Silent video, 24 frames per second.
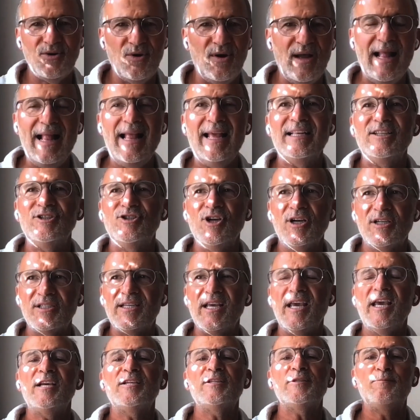So
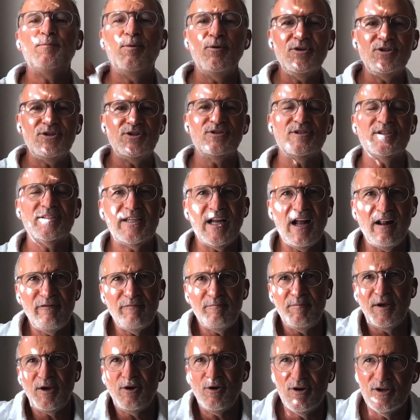just expose
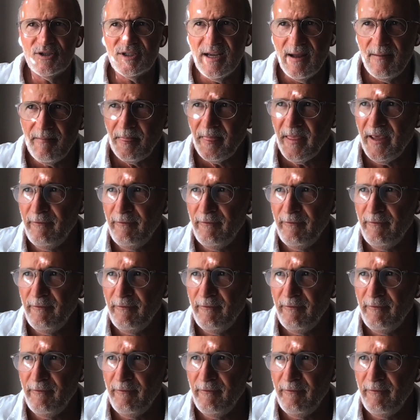yourself because